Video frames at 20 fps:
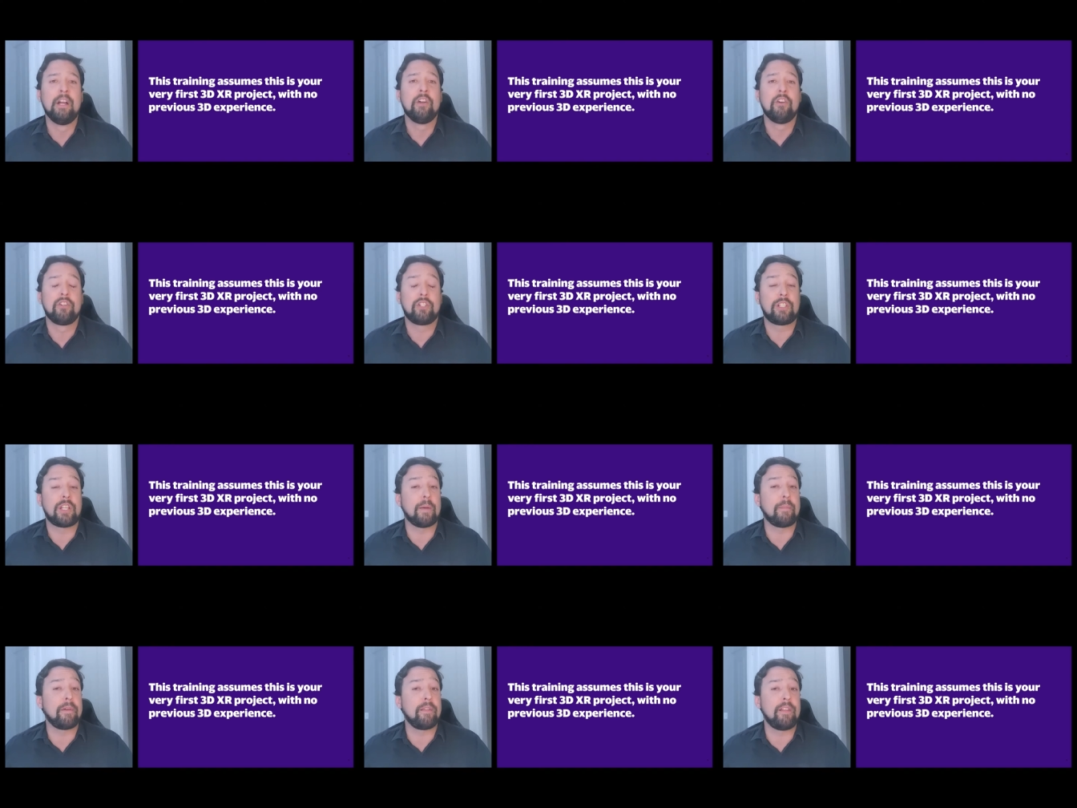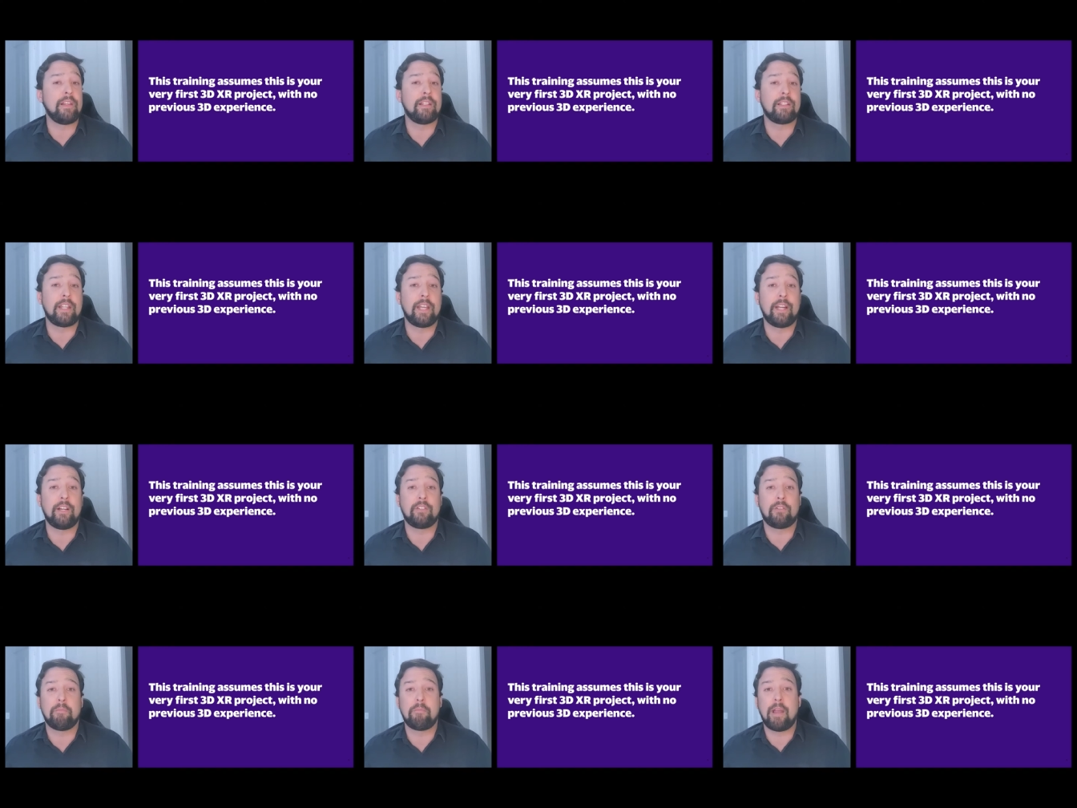some of these
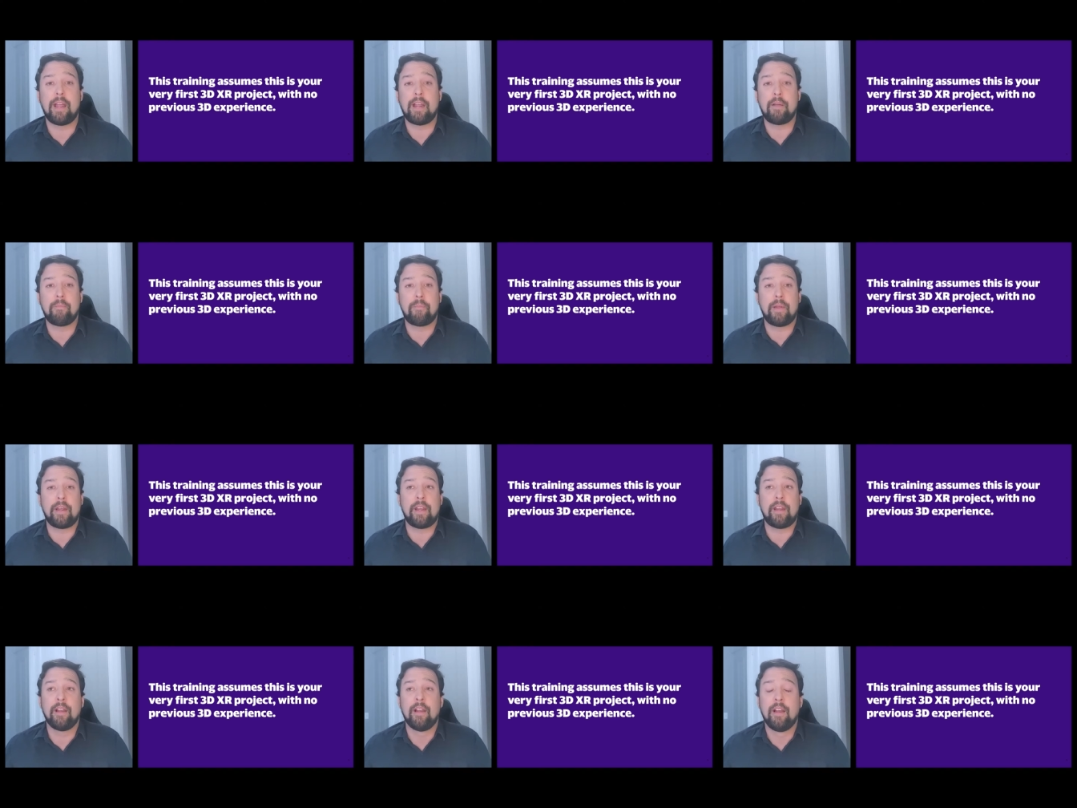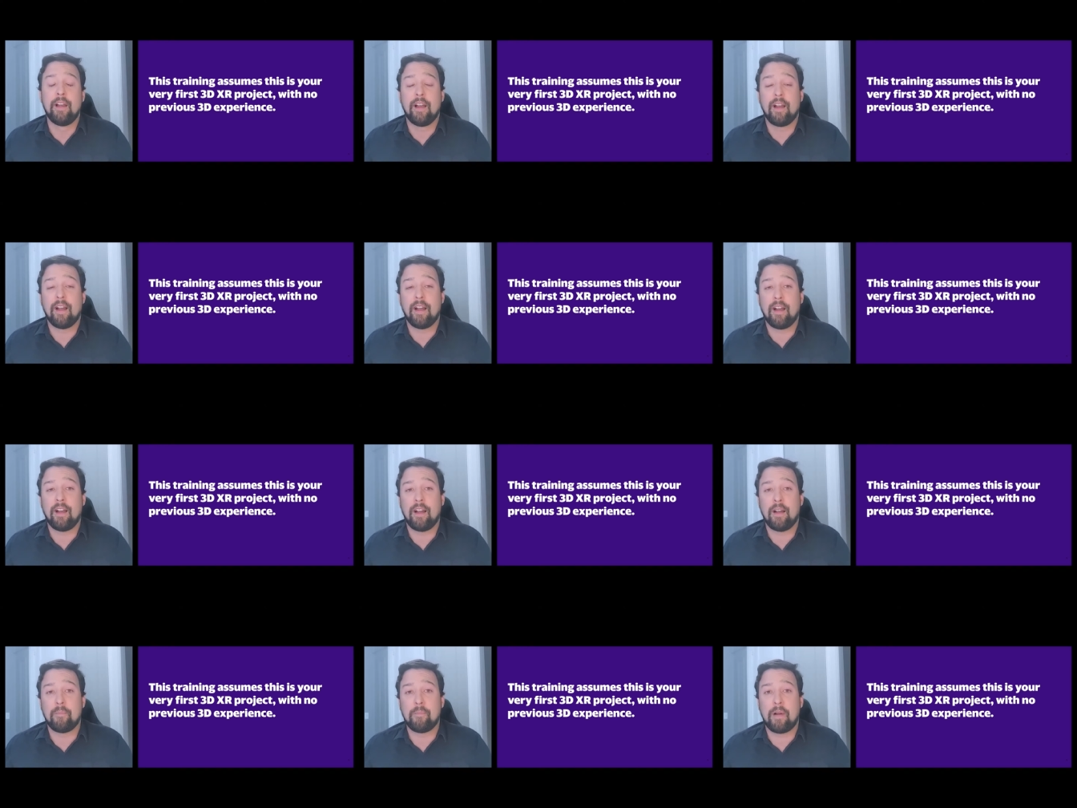things may be
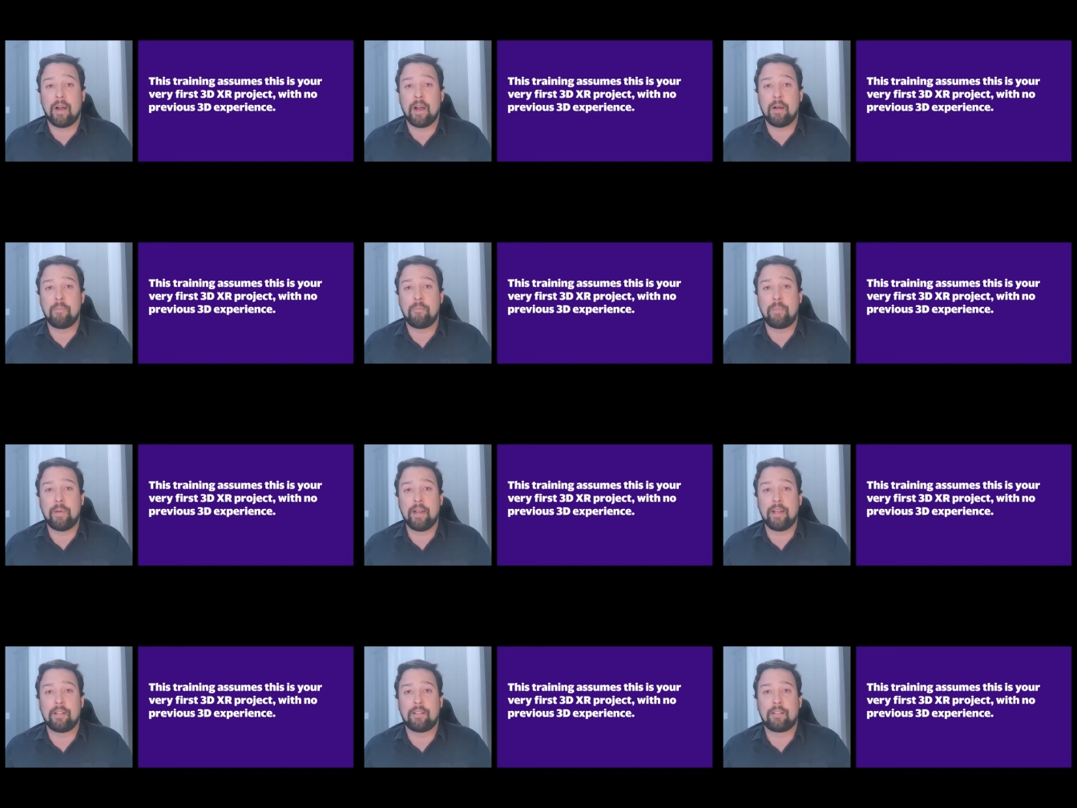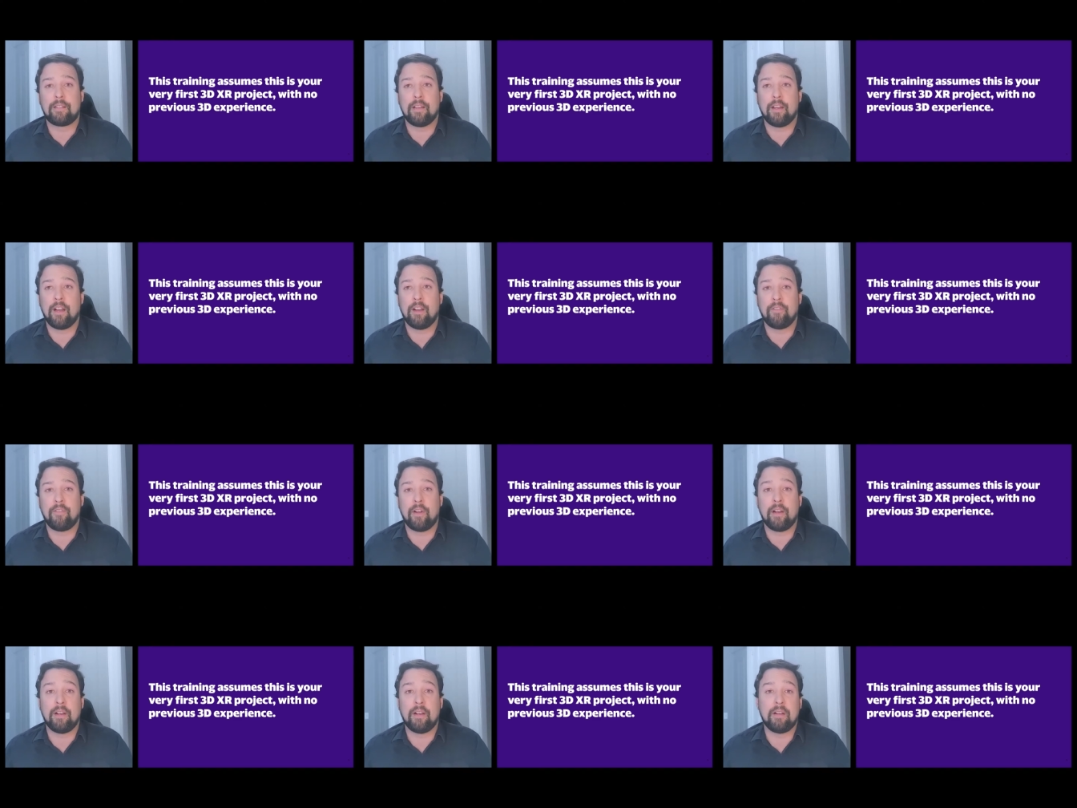a bit
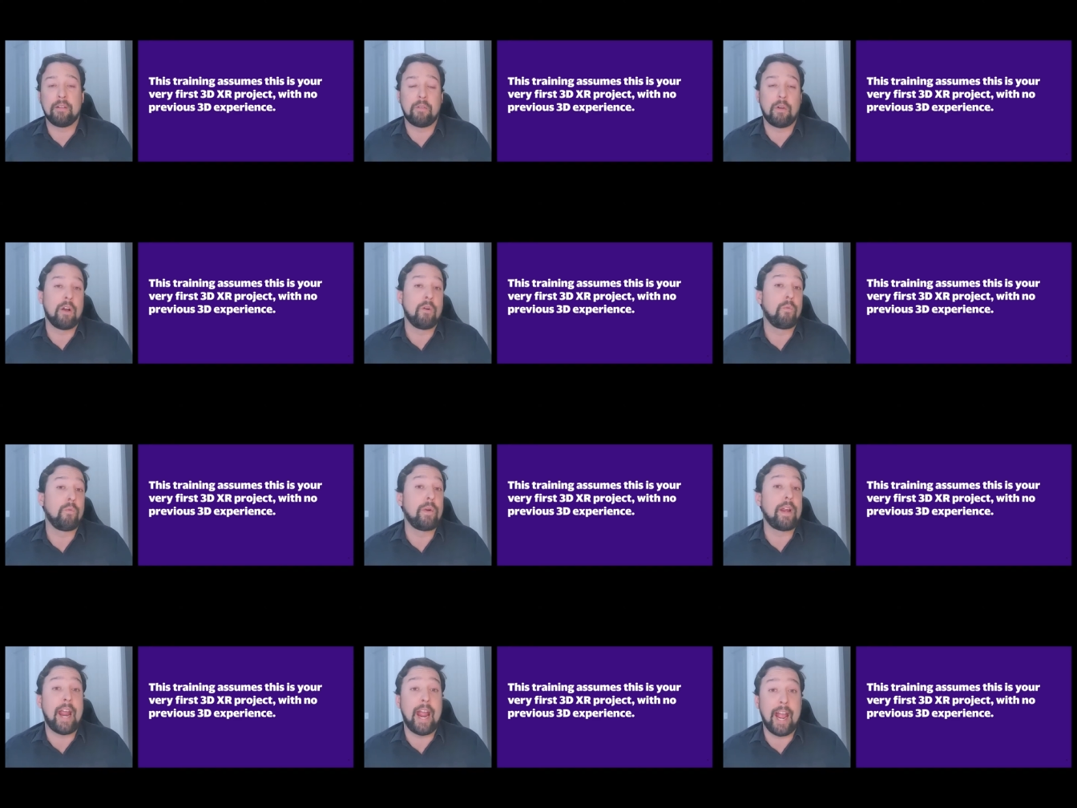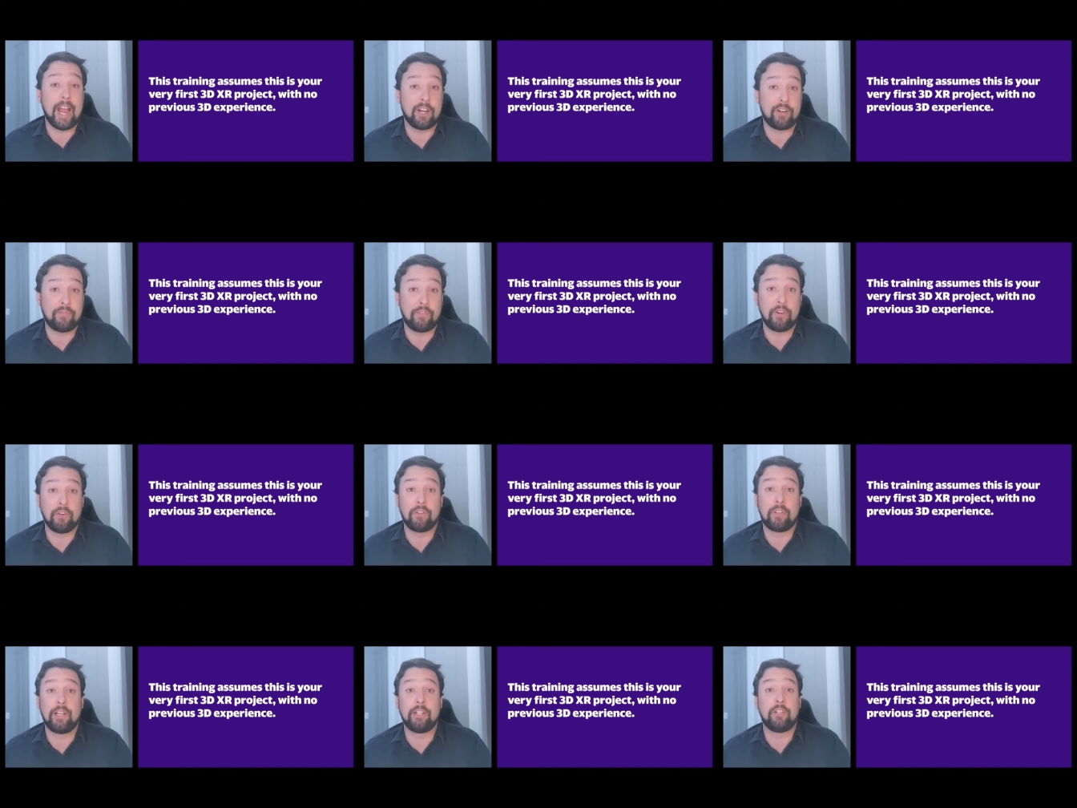of a rehash for
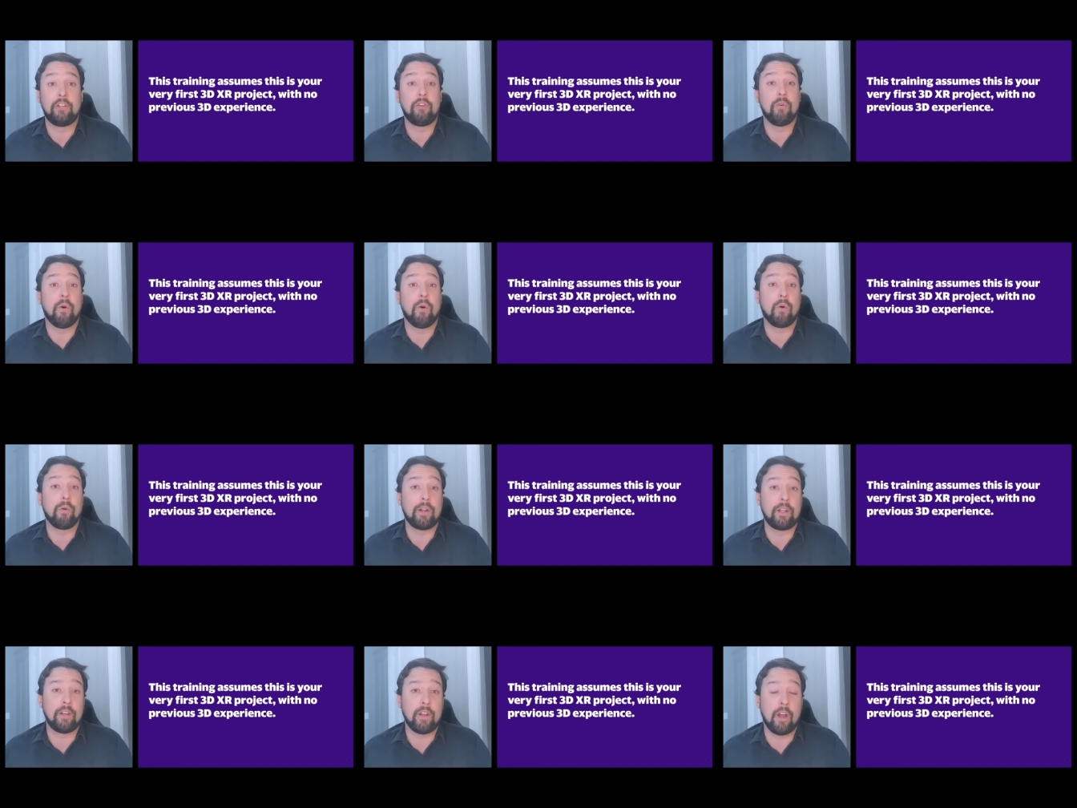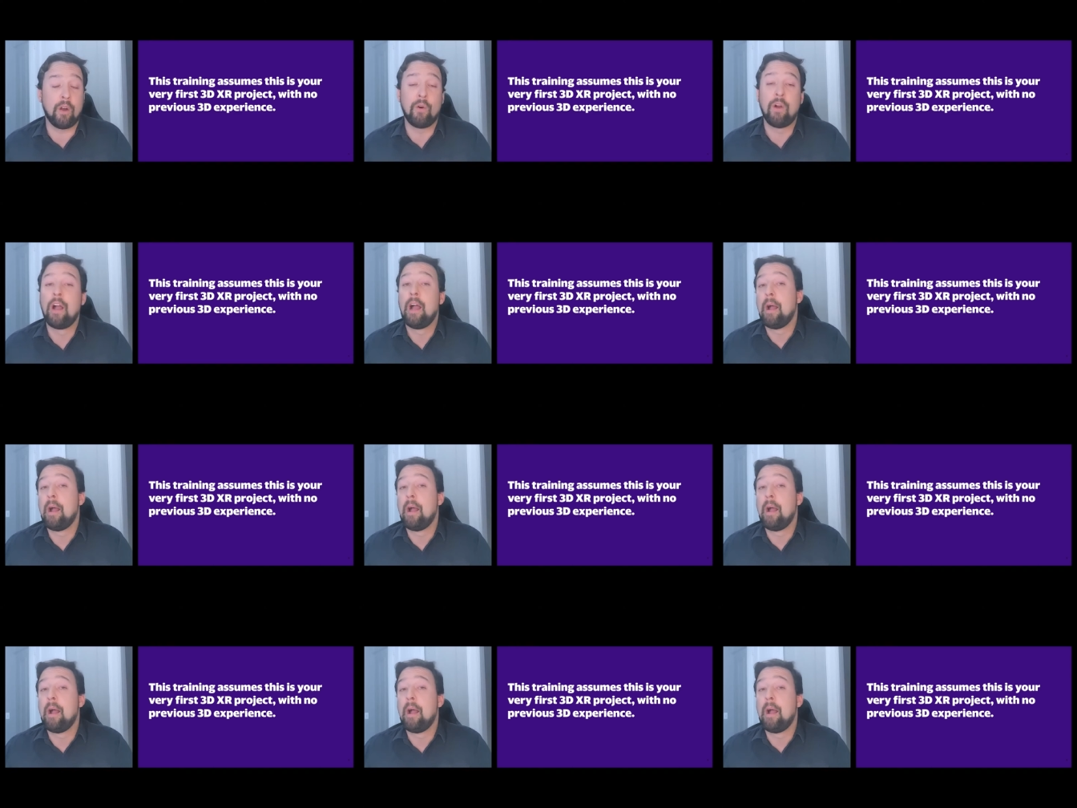you, things that you already know.